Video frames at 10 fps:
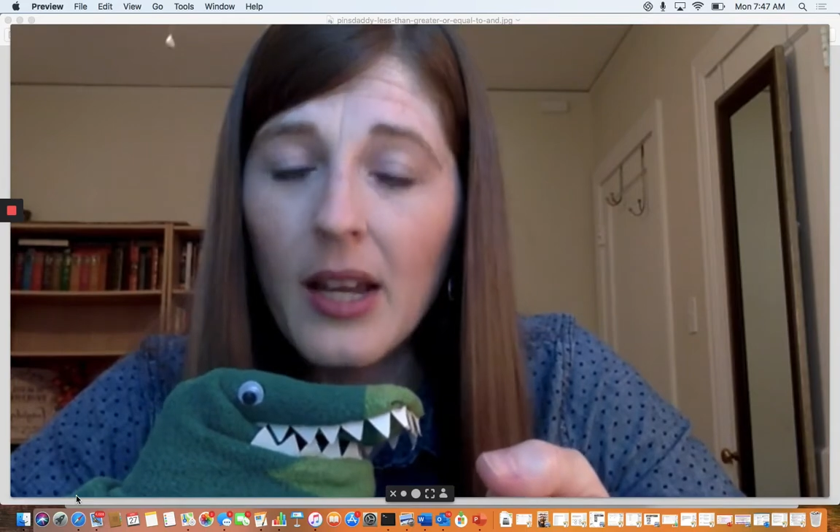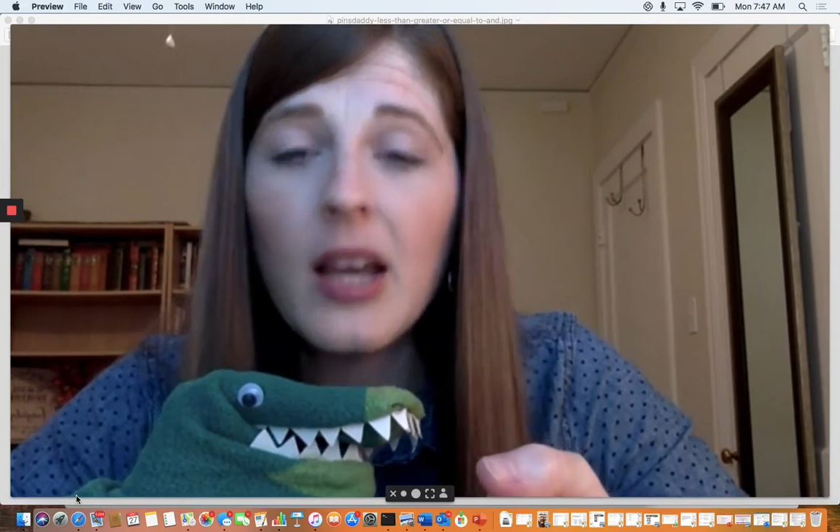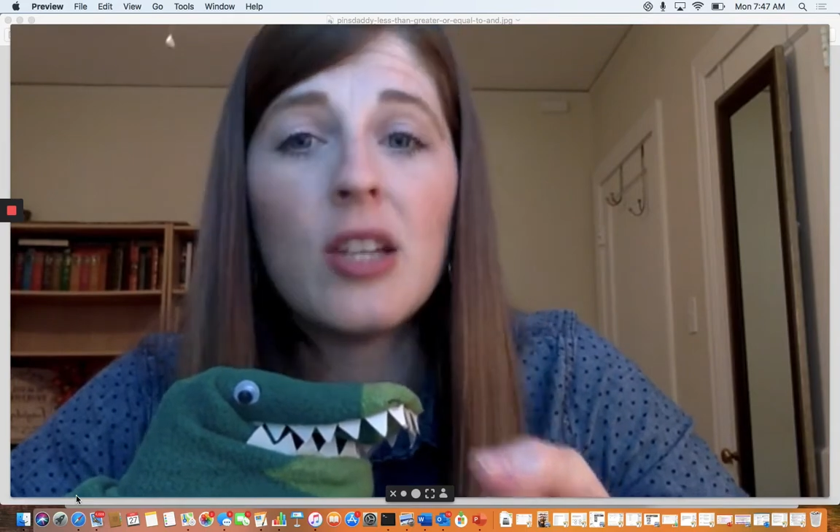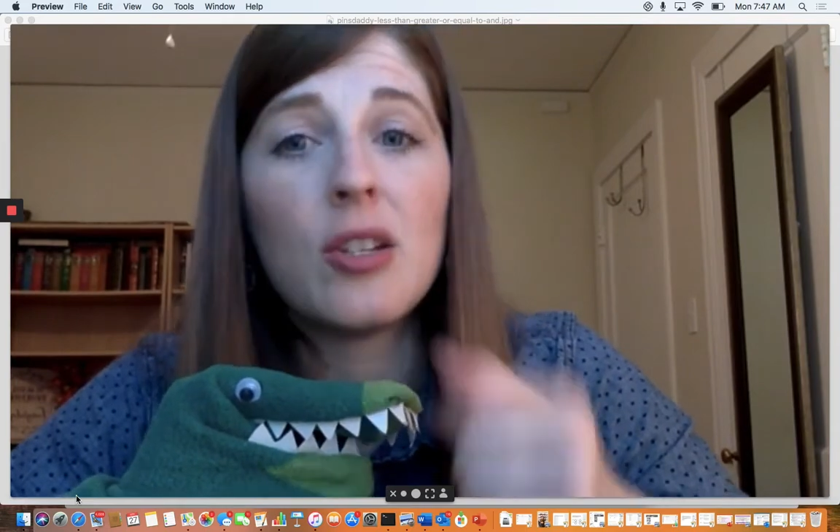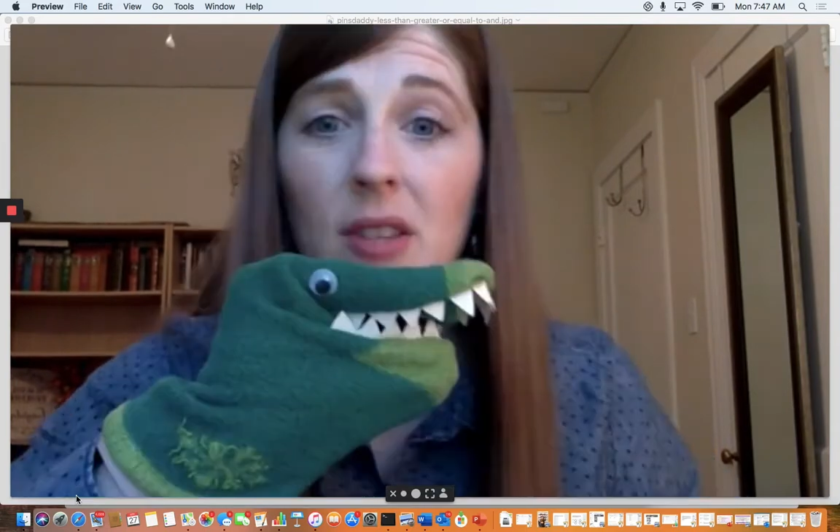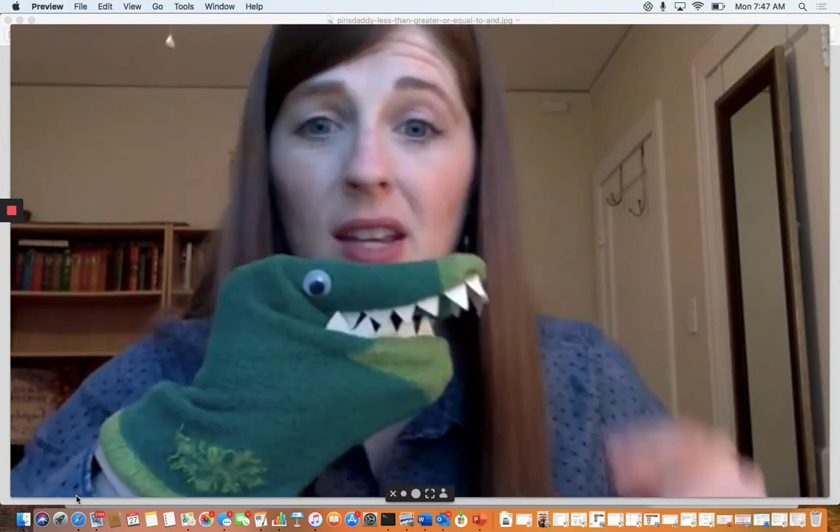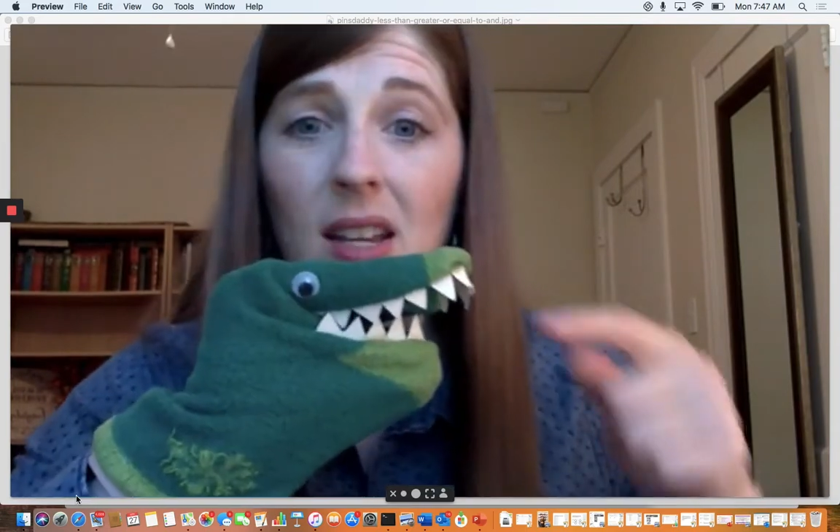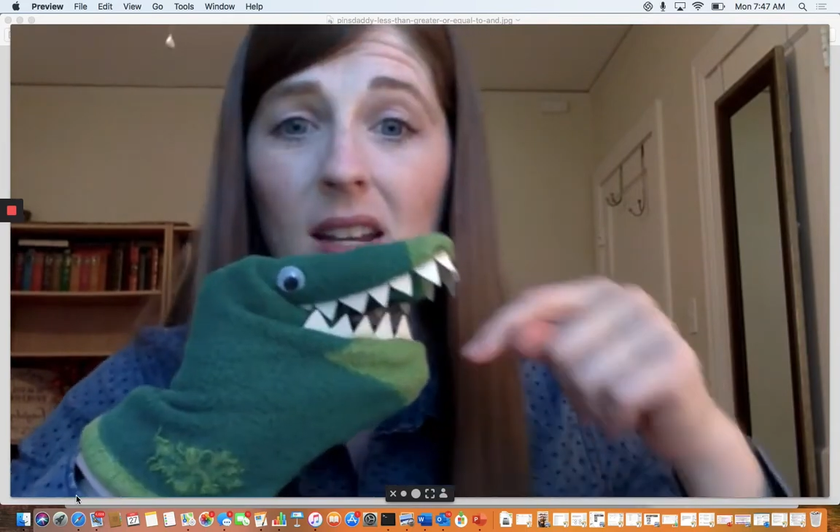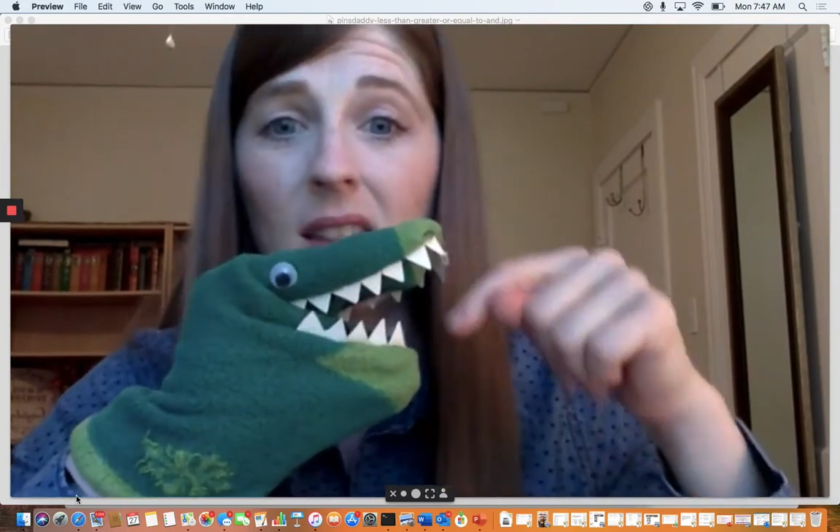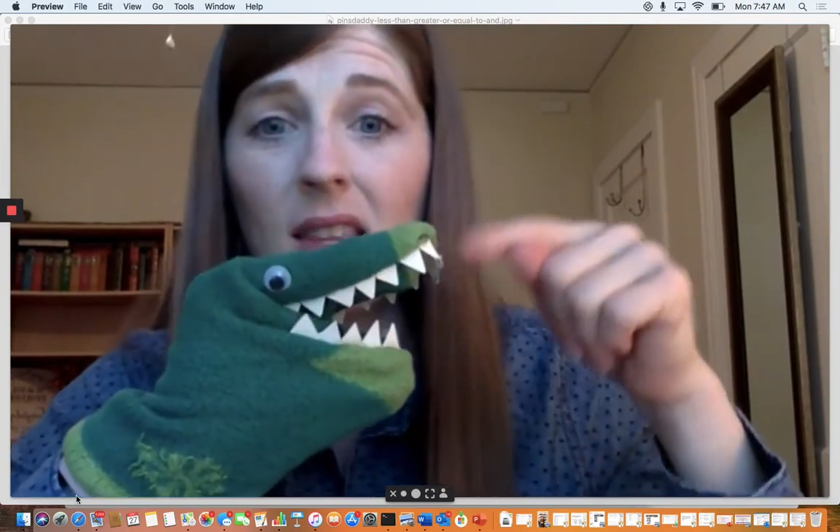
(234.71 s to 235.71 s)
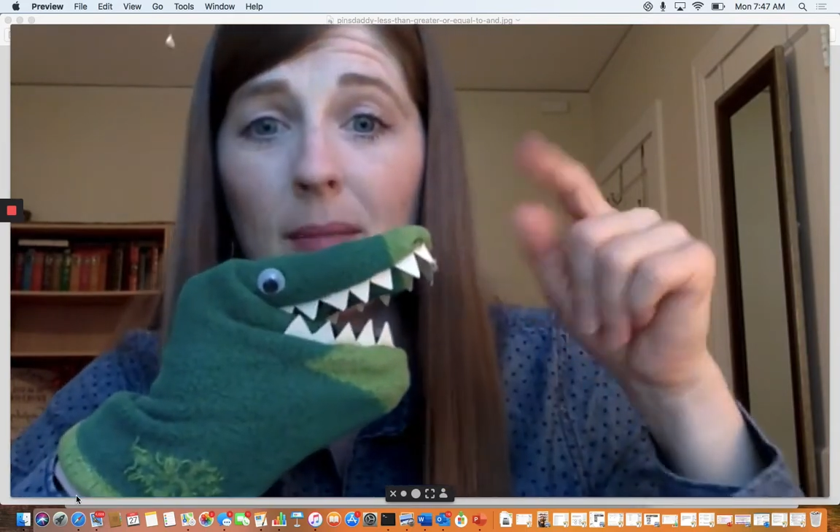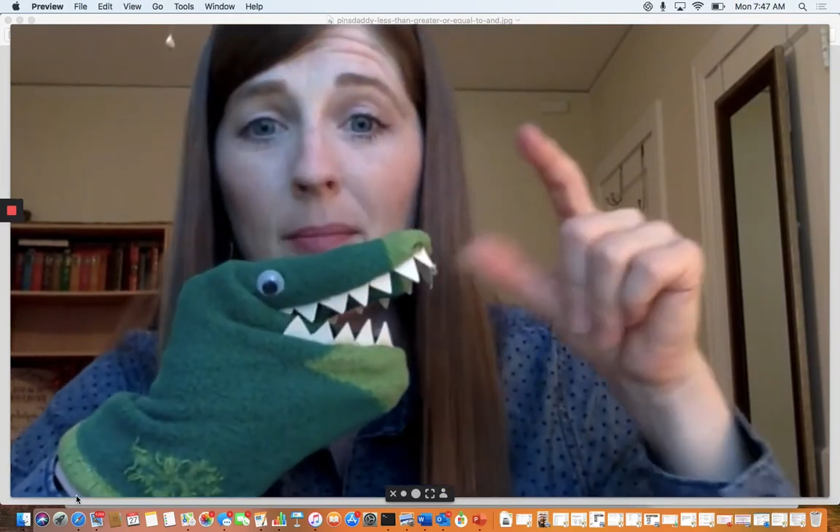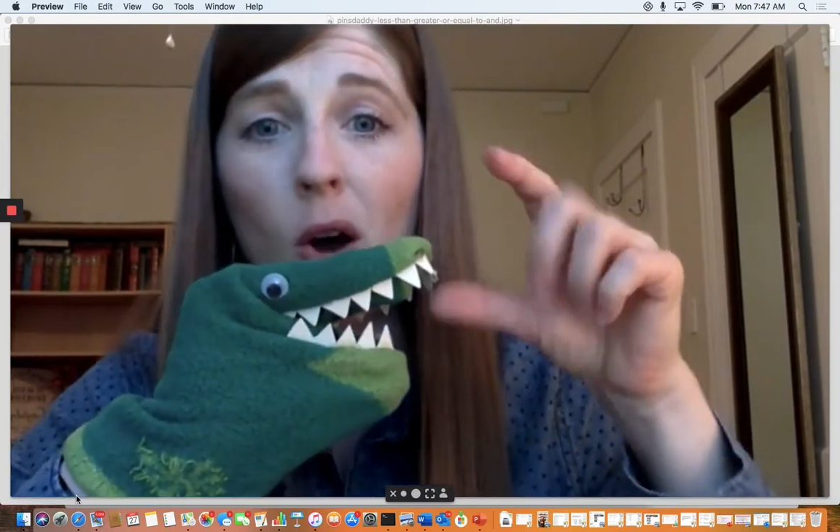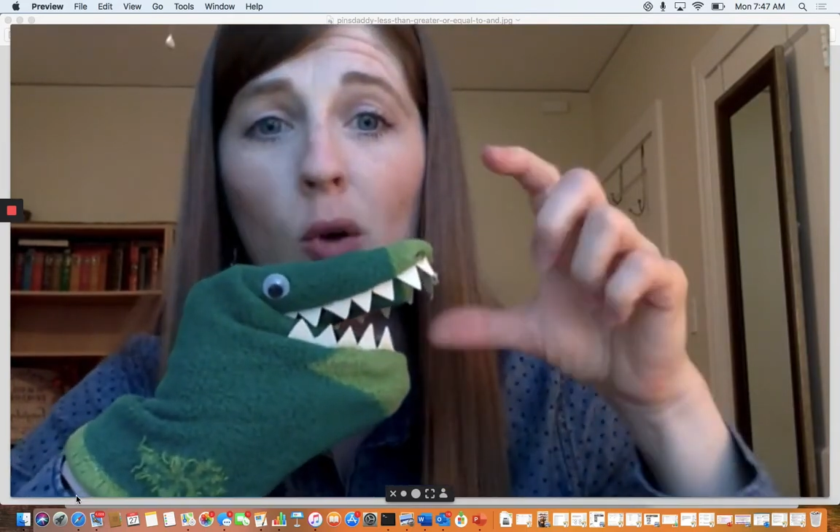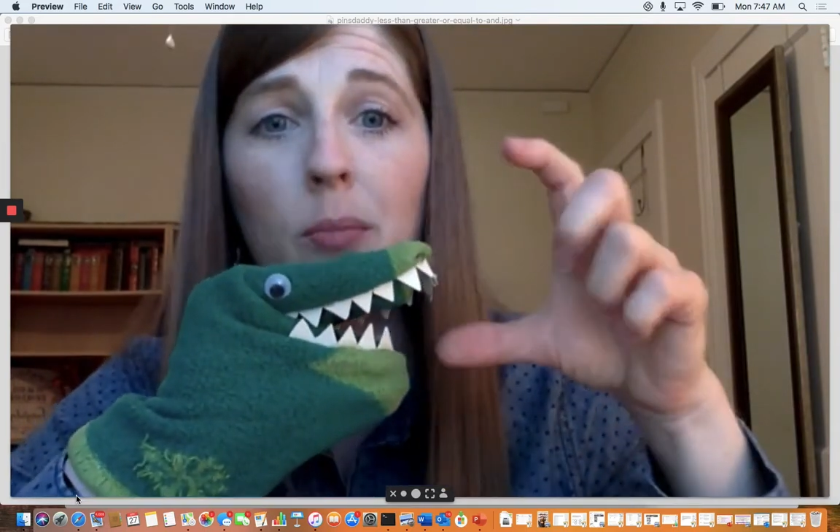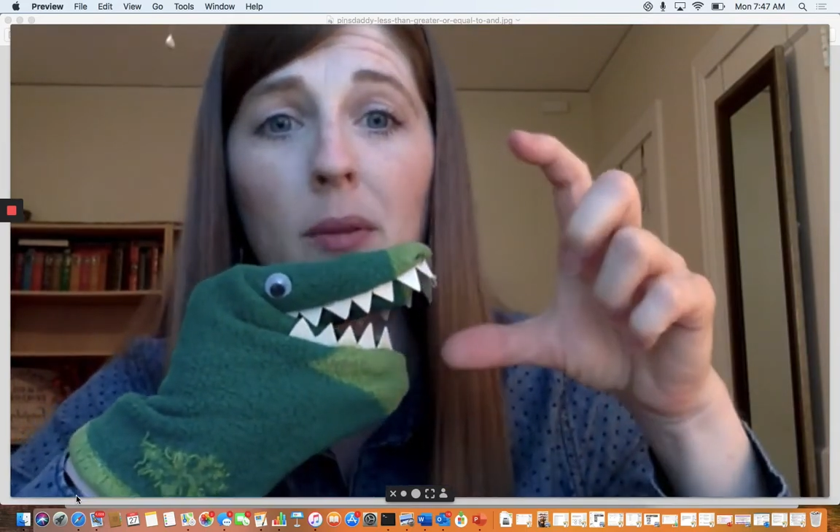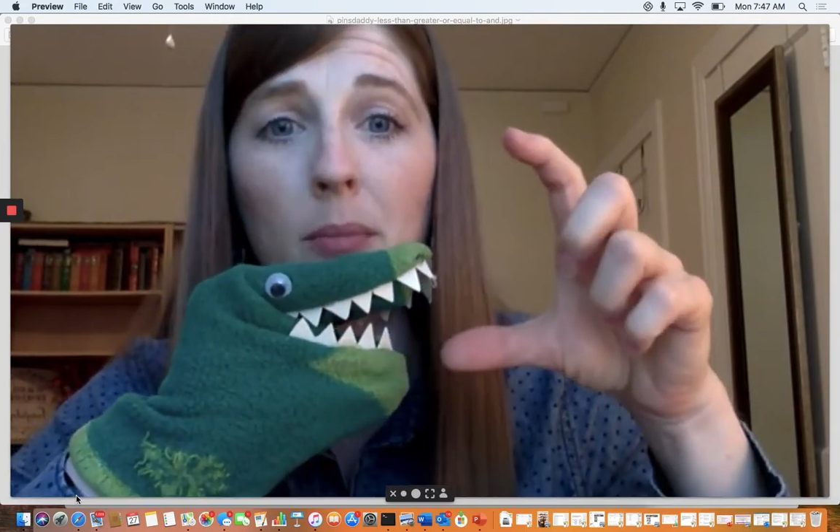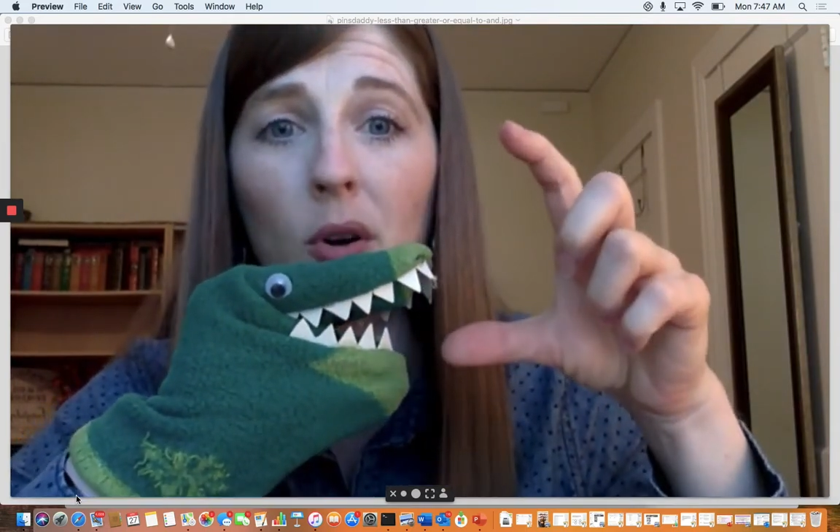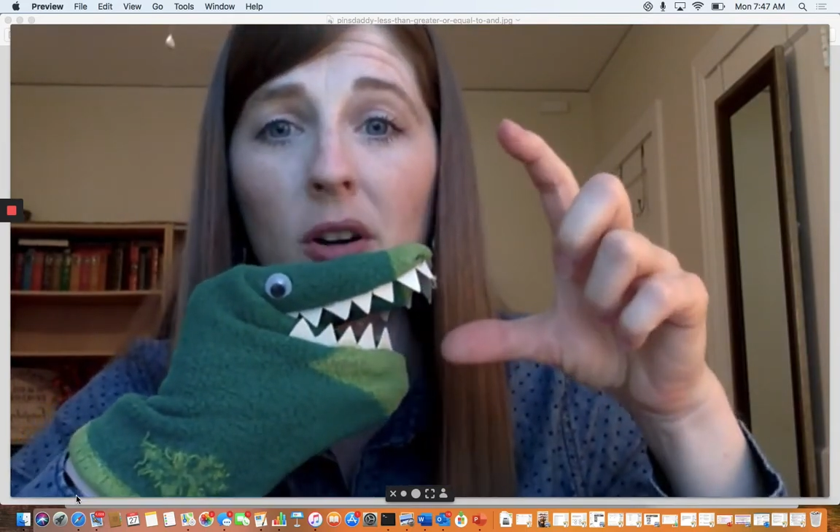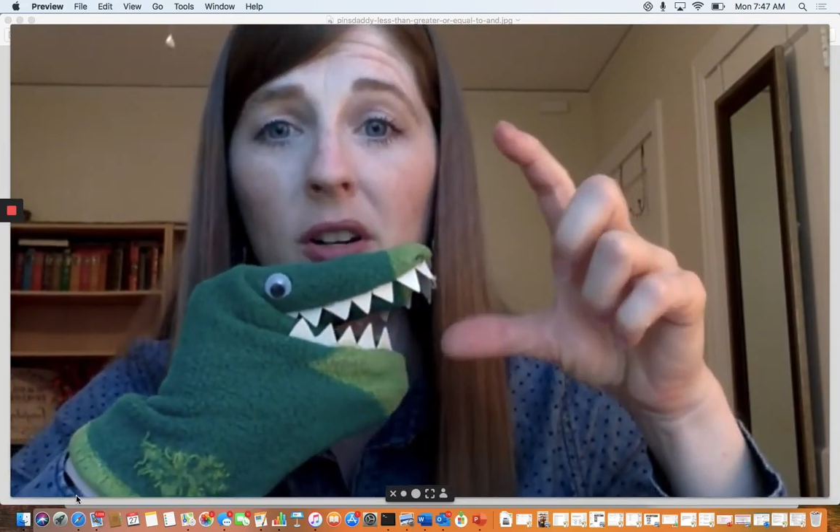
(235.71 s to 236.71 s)
So when the open
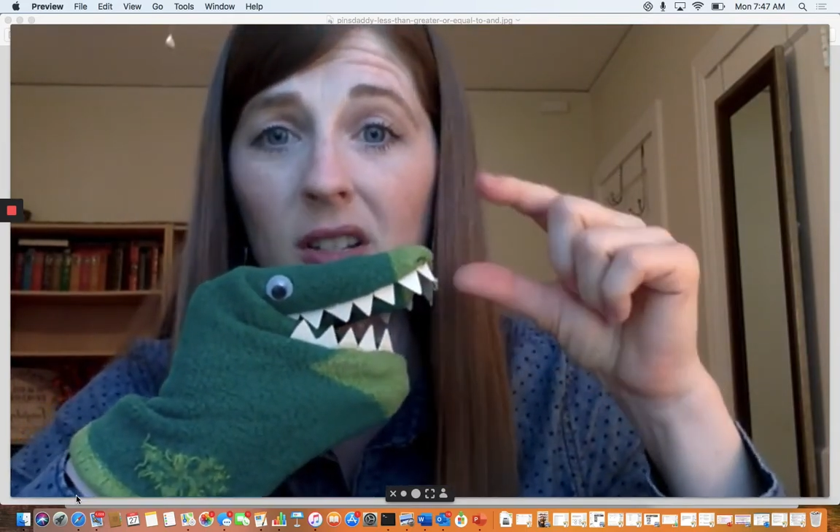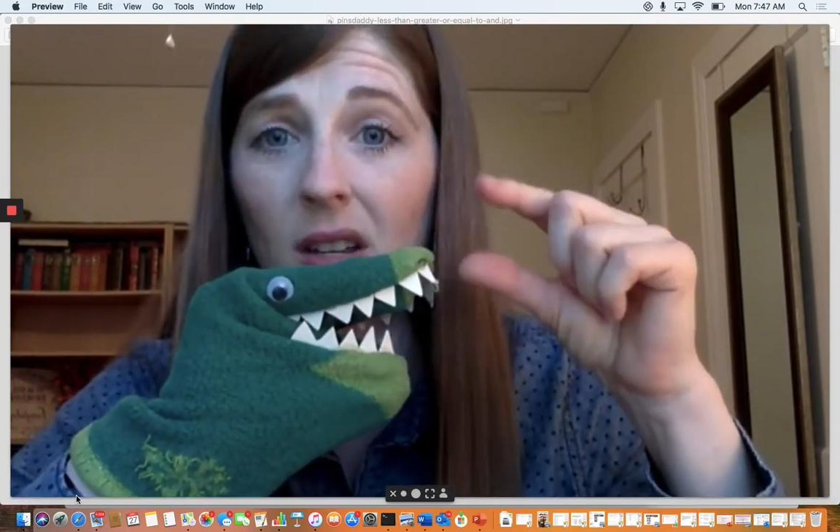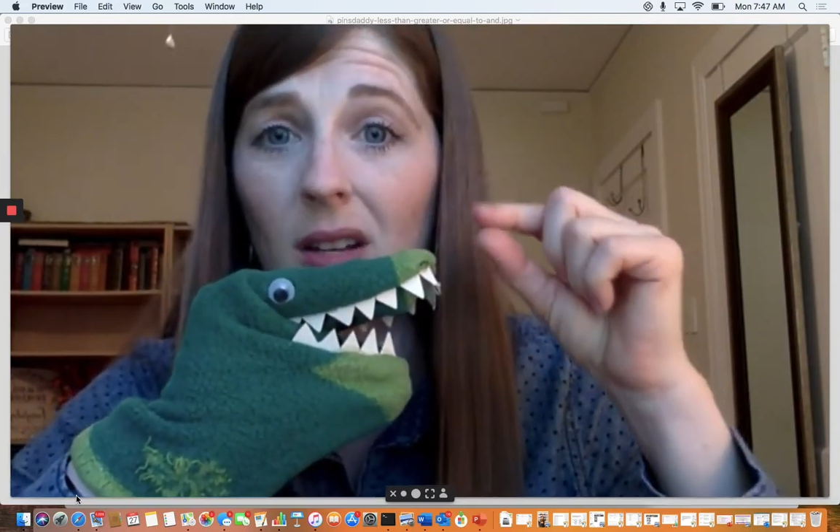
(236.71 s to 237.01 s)
part is going to